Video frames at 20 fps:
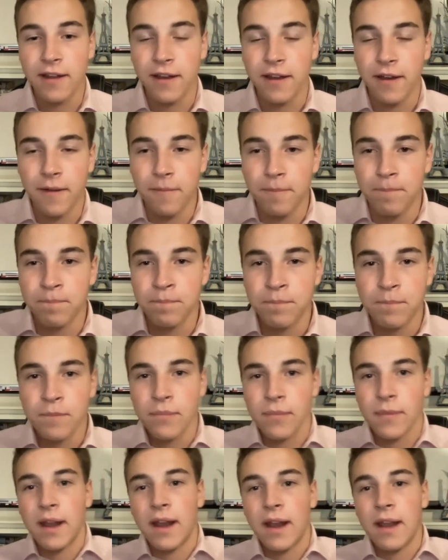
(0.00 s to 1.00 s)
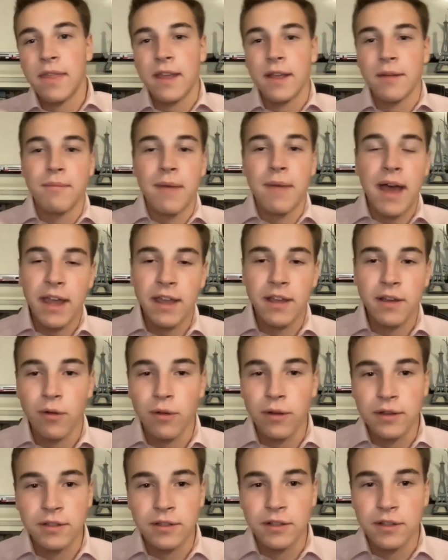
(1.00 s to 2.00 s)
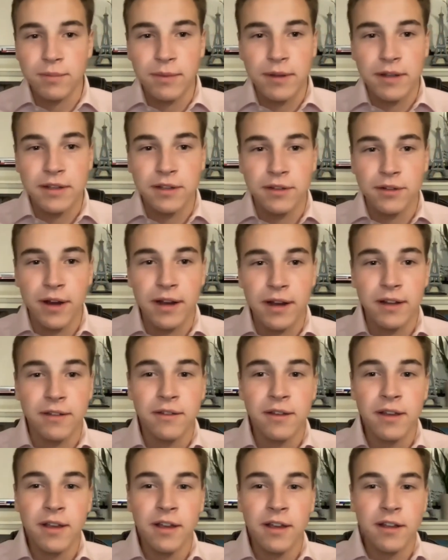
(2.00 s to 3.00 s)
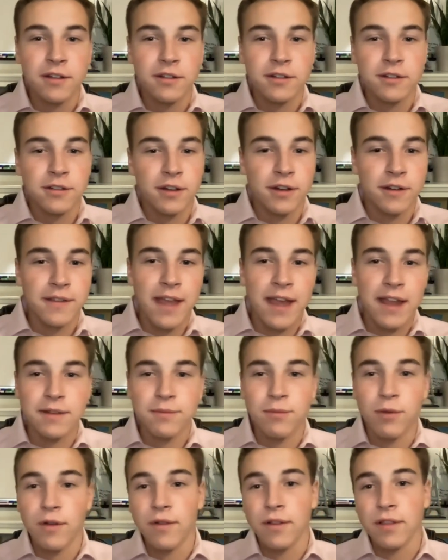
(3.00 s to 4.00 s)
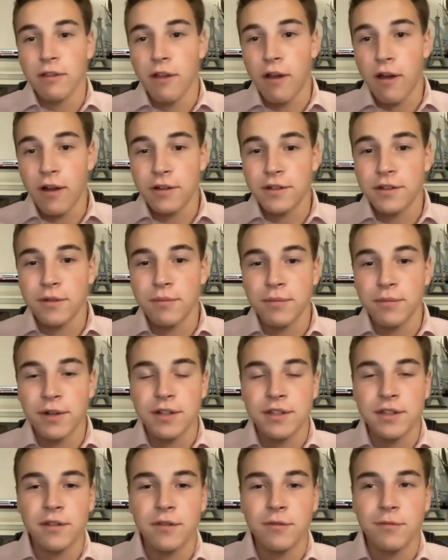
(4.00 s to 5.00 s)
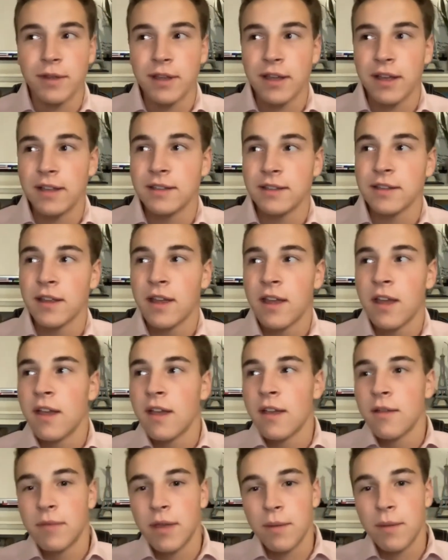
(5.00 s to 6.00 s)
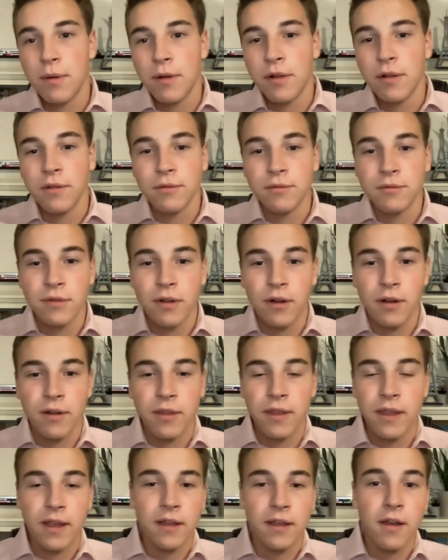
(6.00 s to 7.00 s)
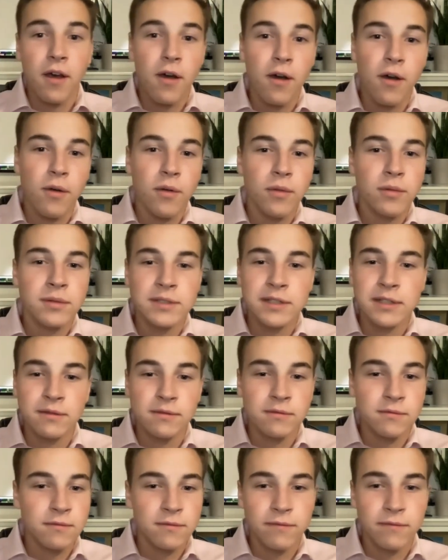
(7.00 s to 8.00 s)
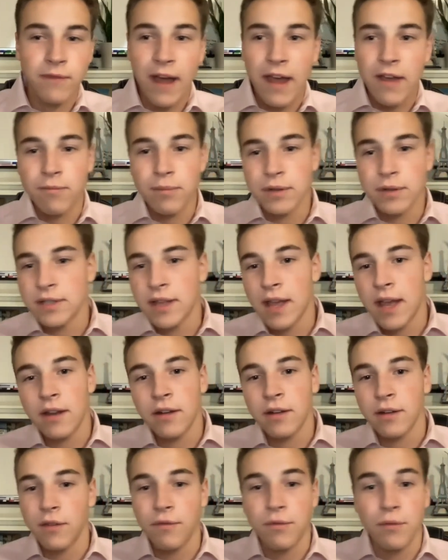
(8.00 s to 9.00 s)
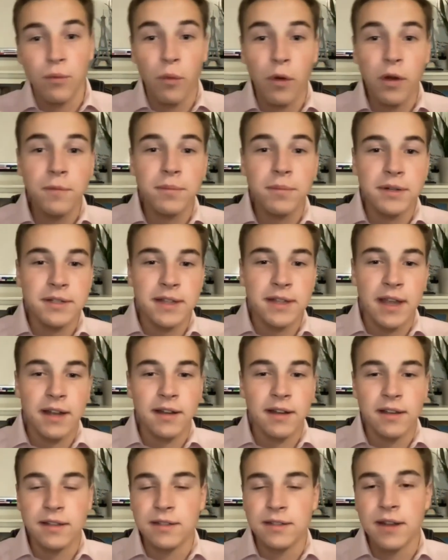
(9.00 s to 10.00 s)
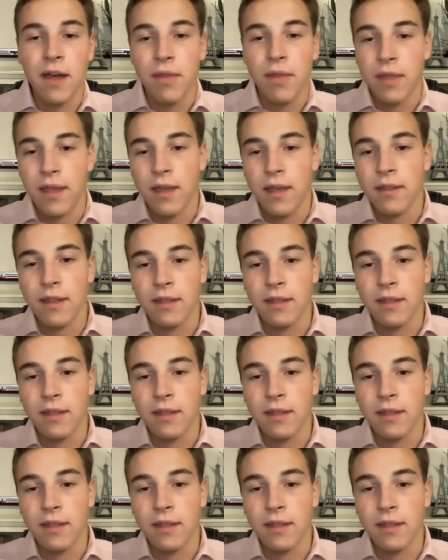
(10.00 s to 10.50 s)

Um, and I think my goal has just been to try to turn that into more of a long term pursuit because people think, oh, 5% or even 1% is nothing.